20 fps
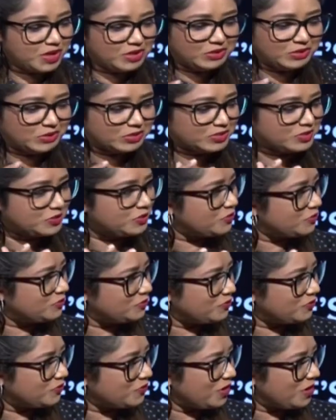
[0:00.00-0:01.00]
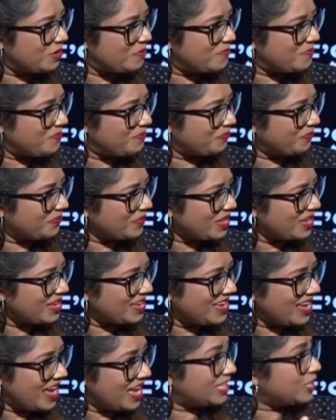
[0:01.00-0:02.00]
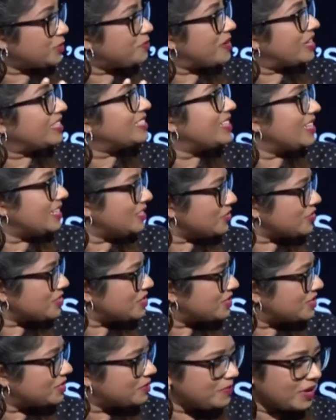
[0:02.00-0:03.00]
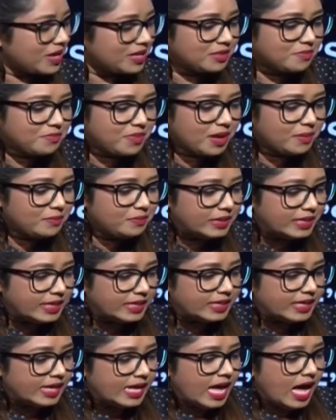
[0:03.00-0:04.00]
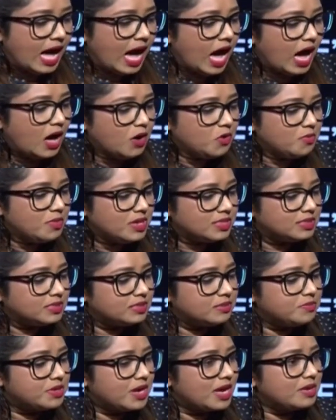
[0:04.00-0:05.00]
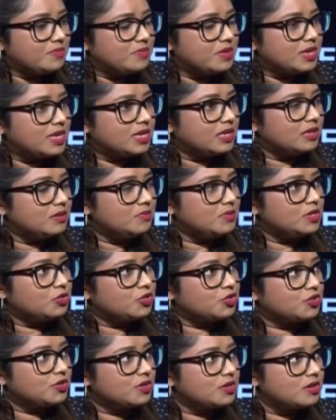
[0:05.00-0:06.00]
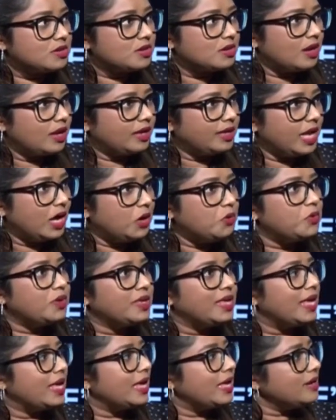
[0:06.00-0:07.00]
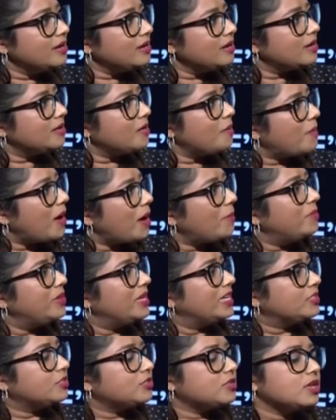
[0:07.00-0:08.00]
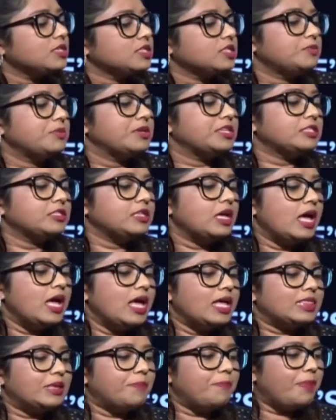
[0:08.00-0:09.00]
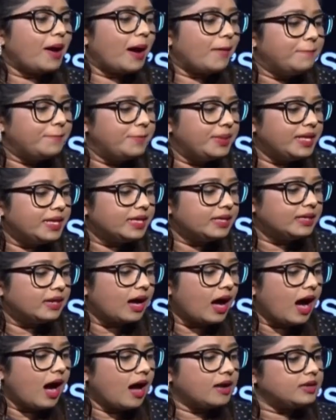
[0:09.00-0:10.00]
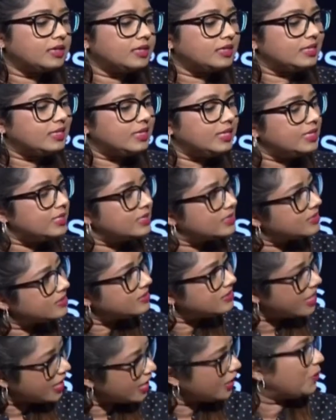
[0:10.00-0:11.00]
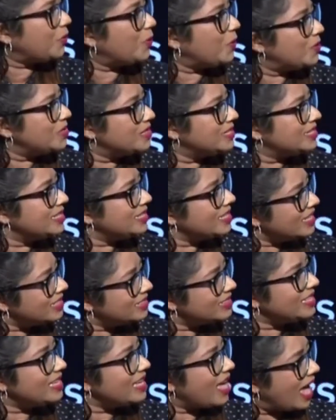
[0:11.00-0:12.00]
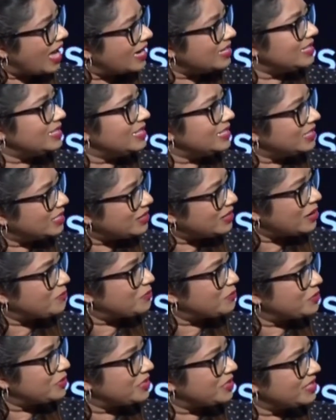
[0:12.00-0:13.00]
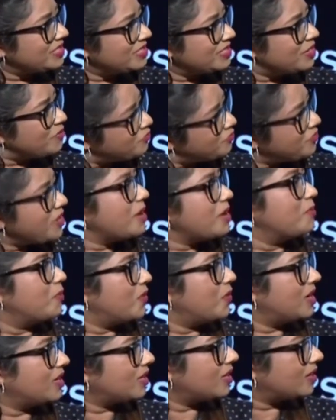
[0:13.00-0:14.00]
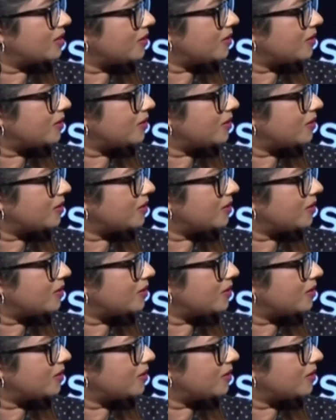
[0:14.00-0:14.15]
Lots of expectations by the public. How must the bribery commission now gain public trust? Because the public are a key stakeholder in the anti-corruption framework.